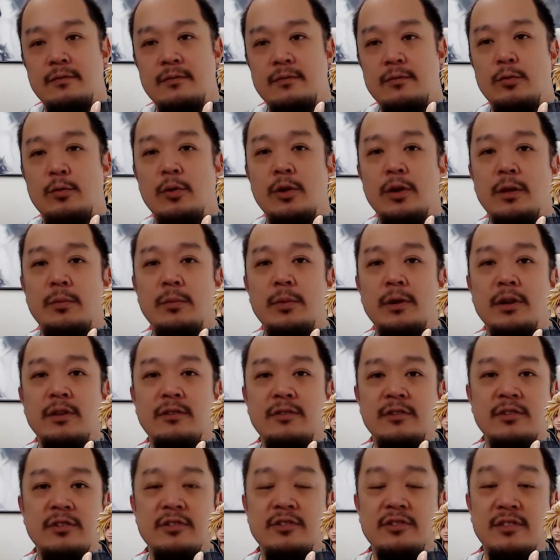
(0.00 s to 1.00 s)
20
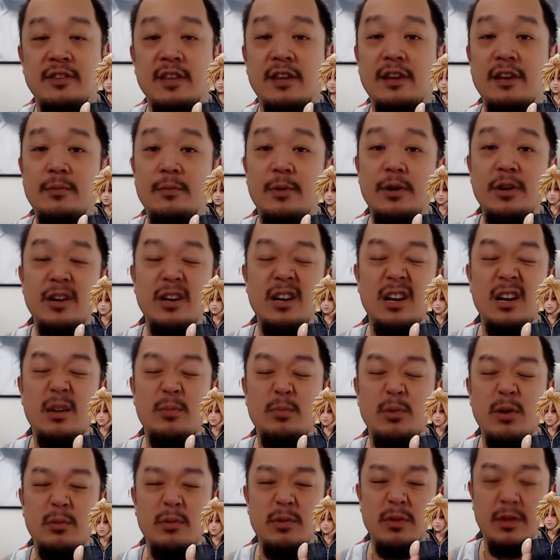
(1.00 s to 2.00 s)
minutes and just think about it, I could
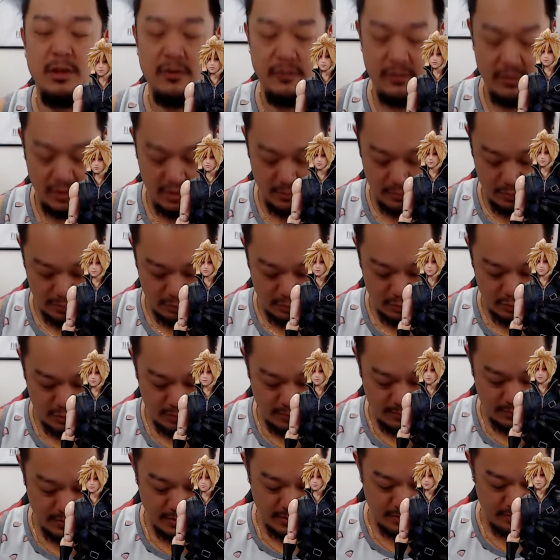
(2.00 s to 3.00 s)
probably think of a couple more,
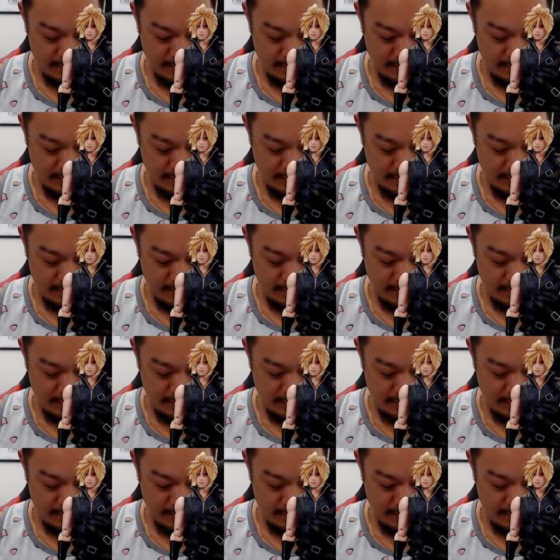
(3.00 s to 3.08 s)
but